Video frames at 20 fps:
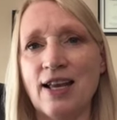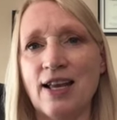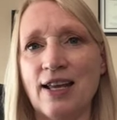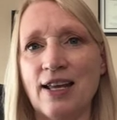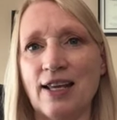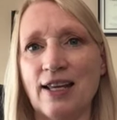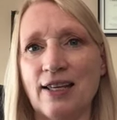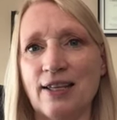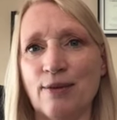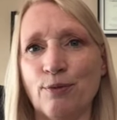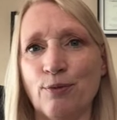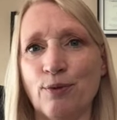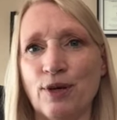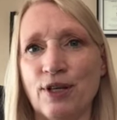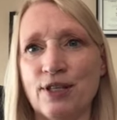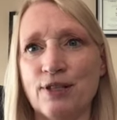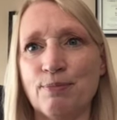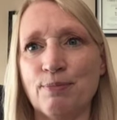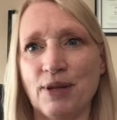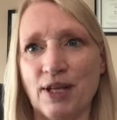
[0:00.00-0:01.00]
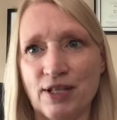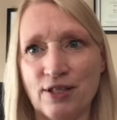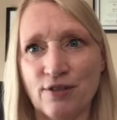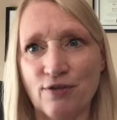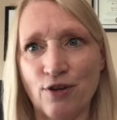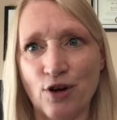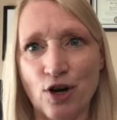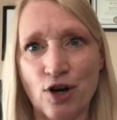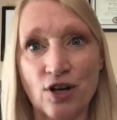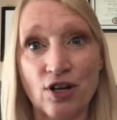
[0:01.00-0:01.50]
It was because of
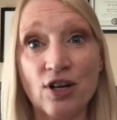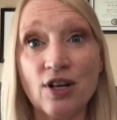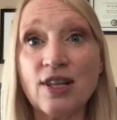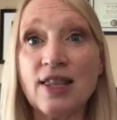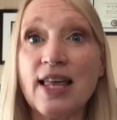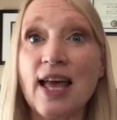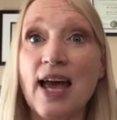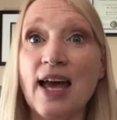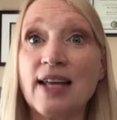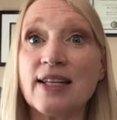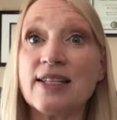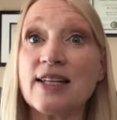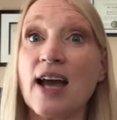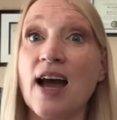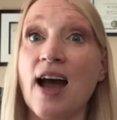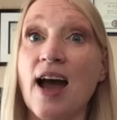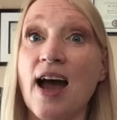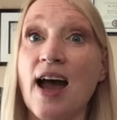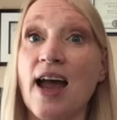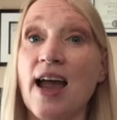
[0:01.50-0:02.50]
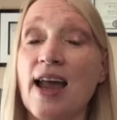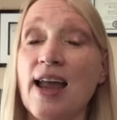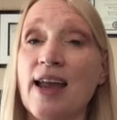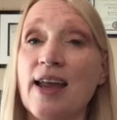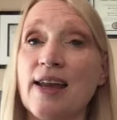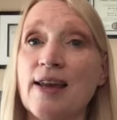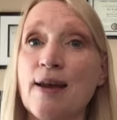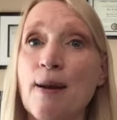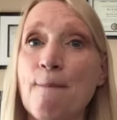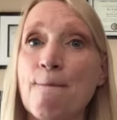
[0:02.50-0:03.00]
her that
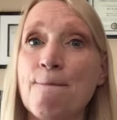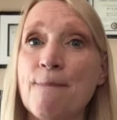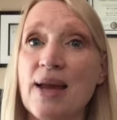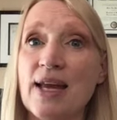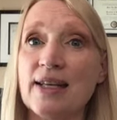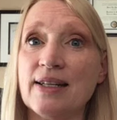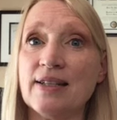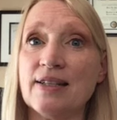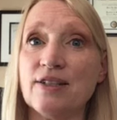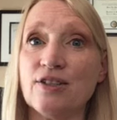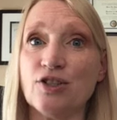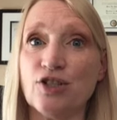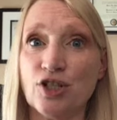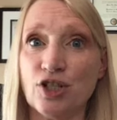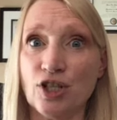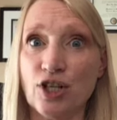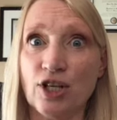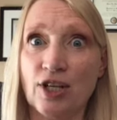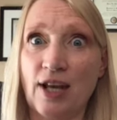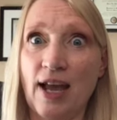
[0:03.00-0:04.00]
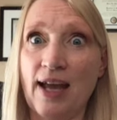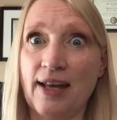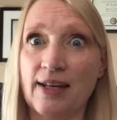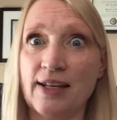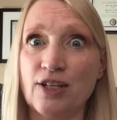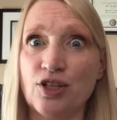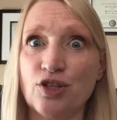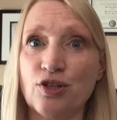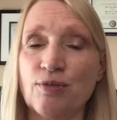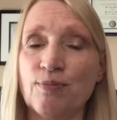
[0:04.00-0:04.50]
I met, she had
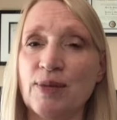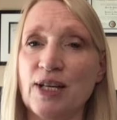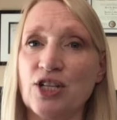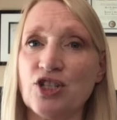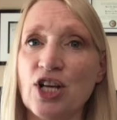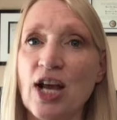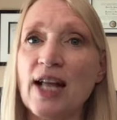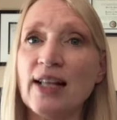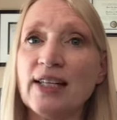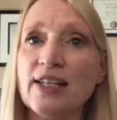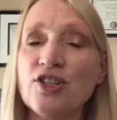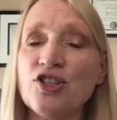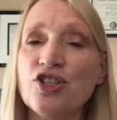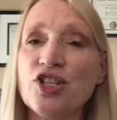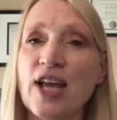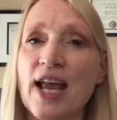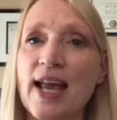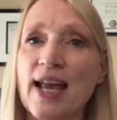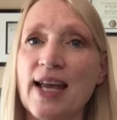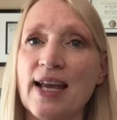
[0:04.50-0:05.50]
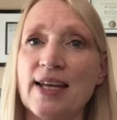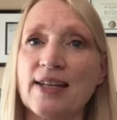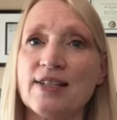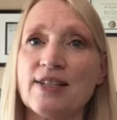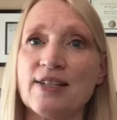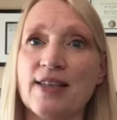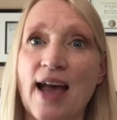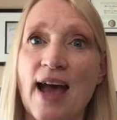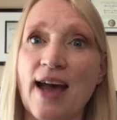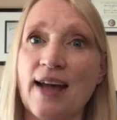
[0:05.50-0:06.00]
issued me a challenge, and
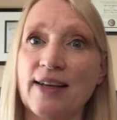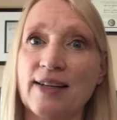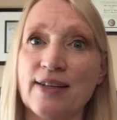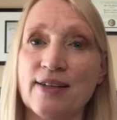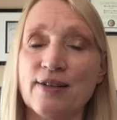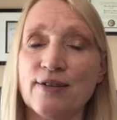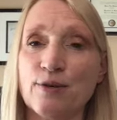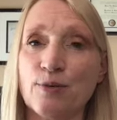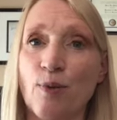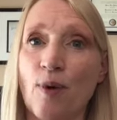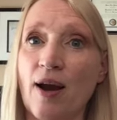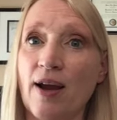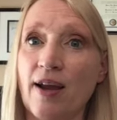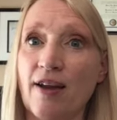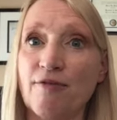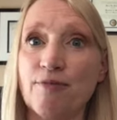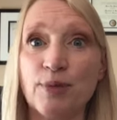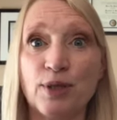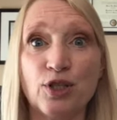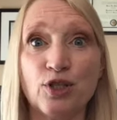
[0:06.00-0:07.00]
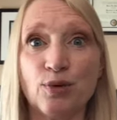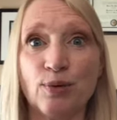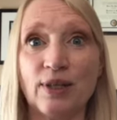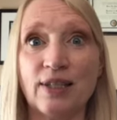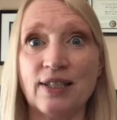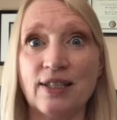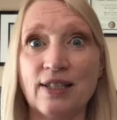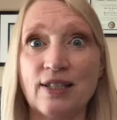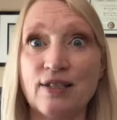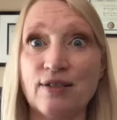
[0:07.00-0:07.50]
that is why I've been
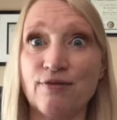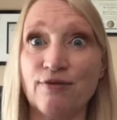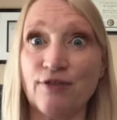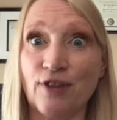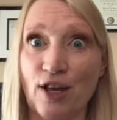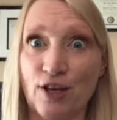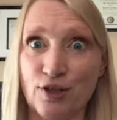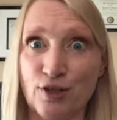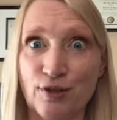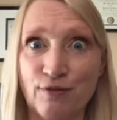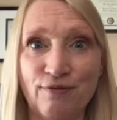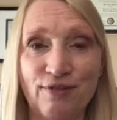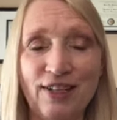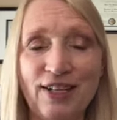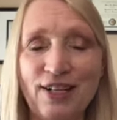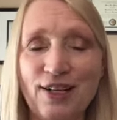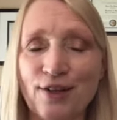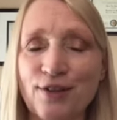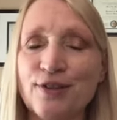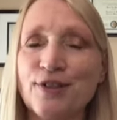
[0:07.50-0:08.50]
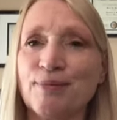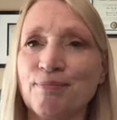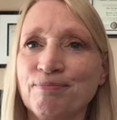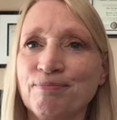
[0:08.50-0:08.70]
doing these Floss-tube videos.